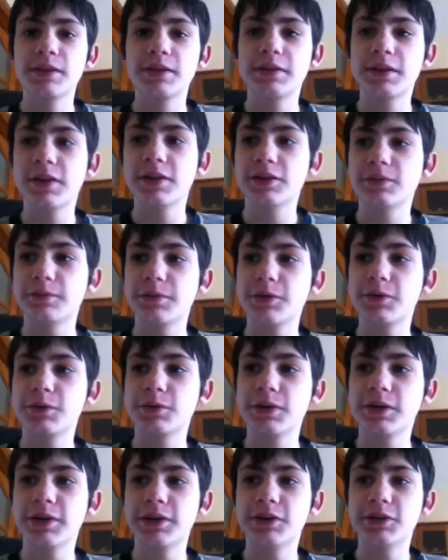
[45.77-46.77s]
day number
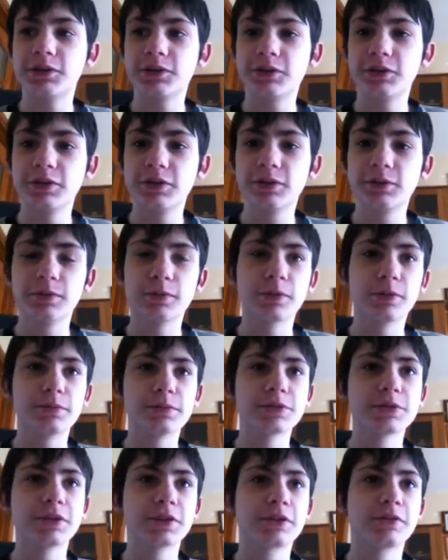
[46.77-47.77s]
22. We're
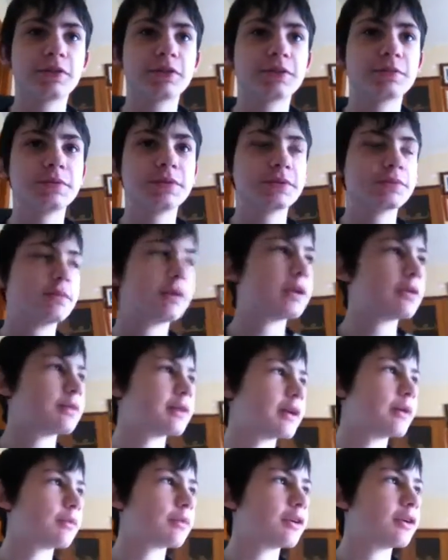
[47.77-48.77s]
almost at Christmas. By the
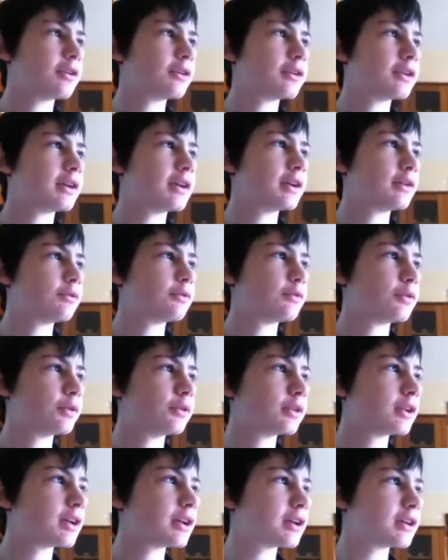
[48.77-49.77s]
way, I'm counting in
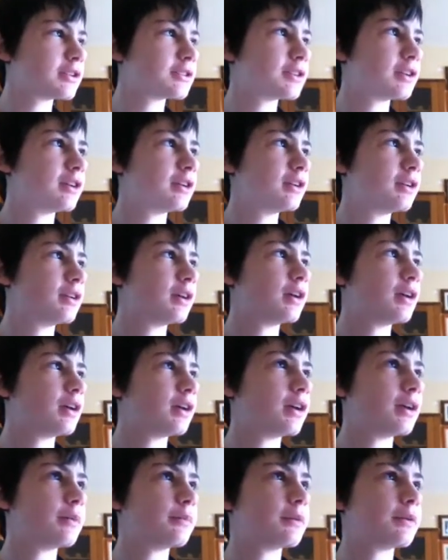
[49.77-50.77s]
full days.
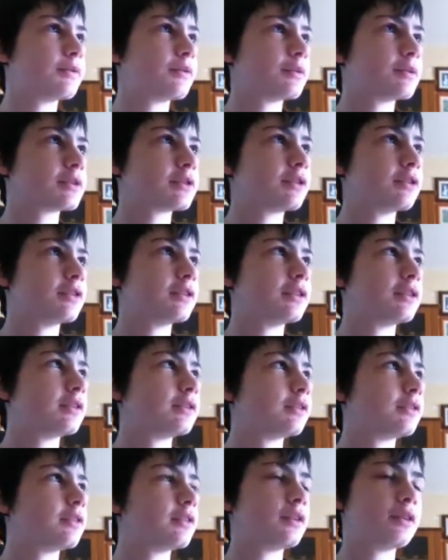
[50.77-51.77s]
Um, if I was counting
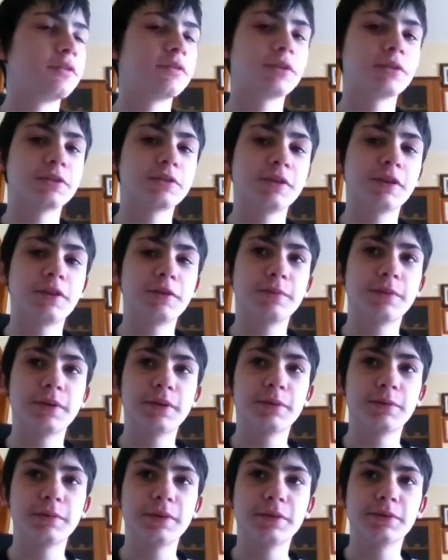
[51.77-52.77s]
in other,
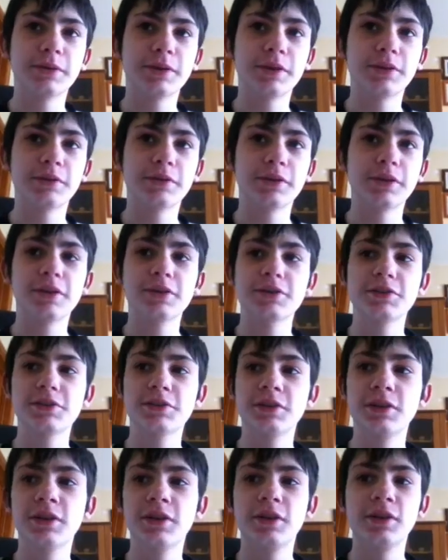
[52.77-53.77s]
it would be 23
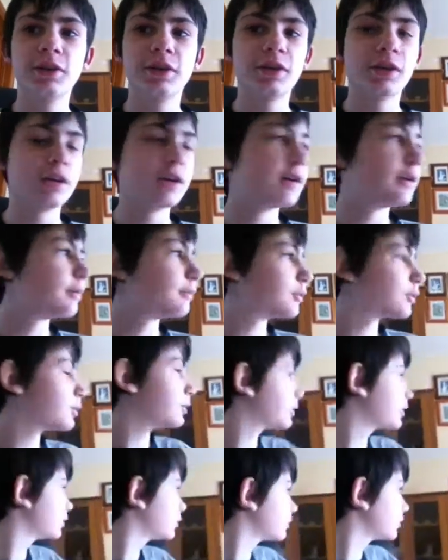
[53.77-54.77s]
because um,
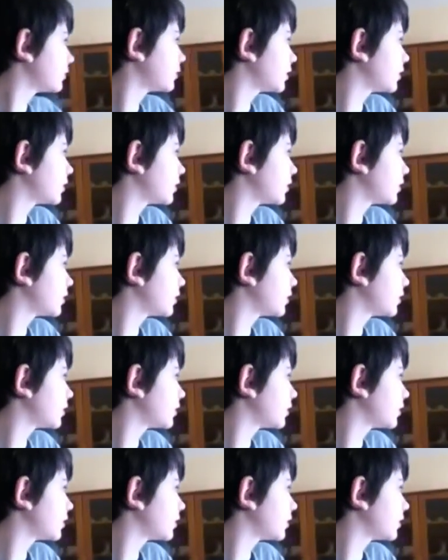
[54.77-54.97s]
22